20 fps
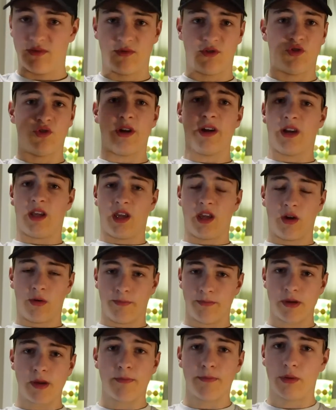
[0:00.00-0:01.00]
trying to kill
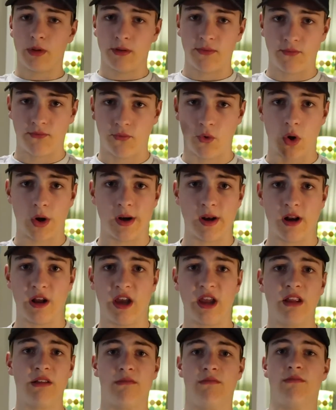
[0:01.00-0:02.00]
people in
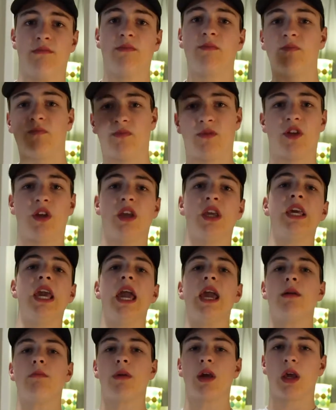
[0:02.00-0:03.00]
Fortnite,
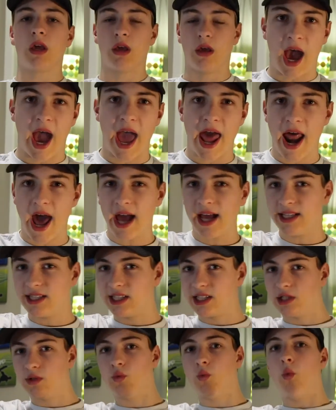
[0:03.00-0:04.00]
gaming, and I
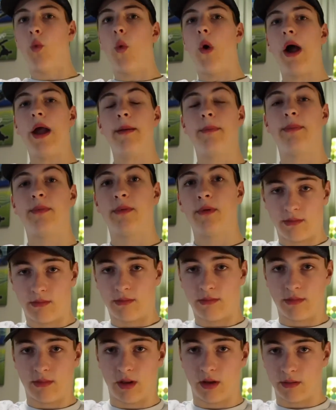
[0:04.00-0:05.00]
swipe
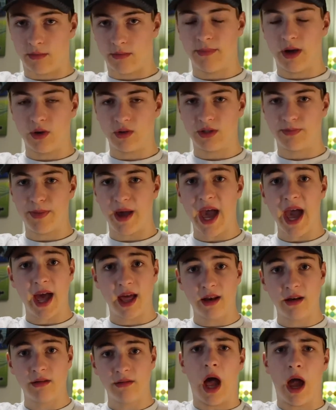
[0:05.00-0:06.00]
the mouse
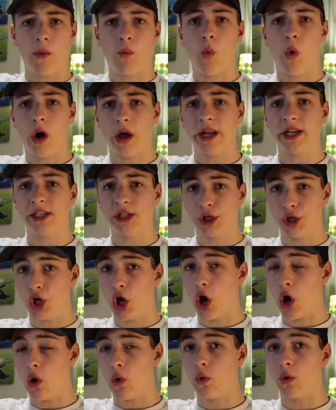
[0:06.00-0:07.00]
pad, I want it to
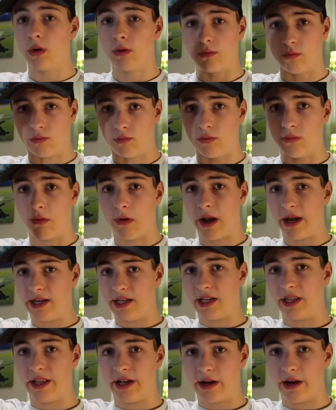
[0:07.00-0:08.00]
go right
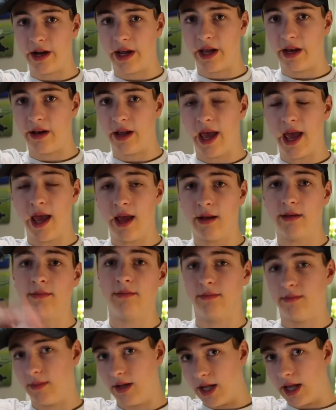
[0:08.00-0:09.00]
to their head.
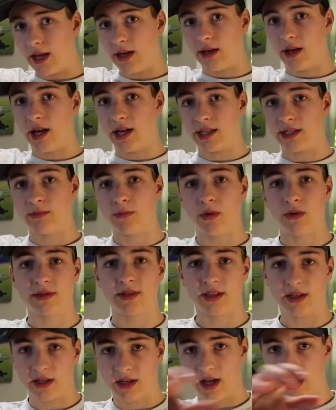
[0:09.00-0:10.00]
And it does
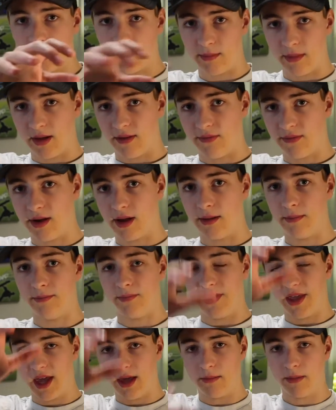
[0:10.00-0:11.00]
most of the time if I'm
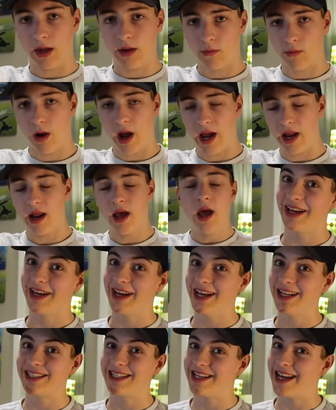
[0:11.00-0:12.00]
aiming right.
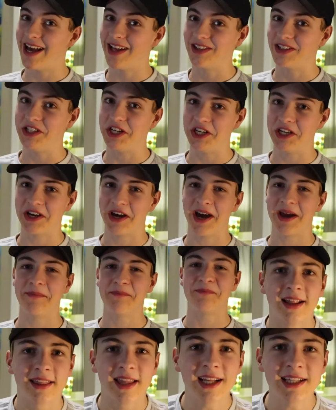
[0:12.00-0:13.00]
It's analogy time.
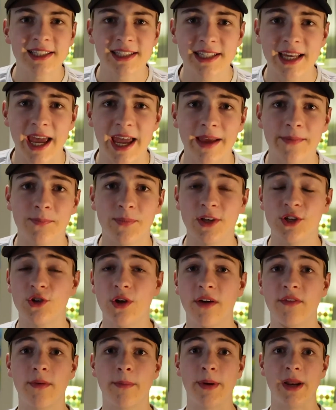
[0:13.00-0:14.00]
Let's say that
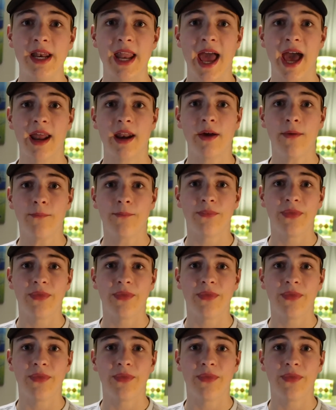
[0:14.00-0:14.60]
you have a banana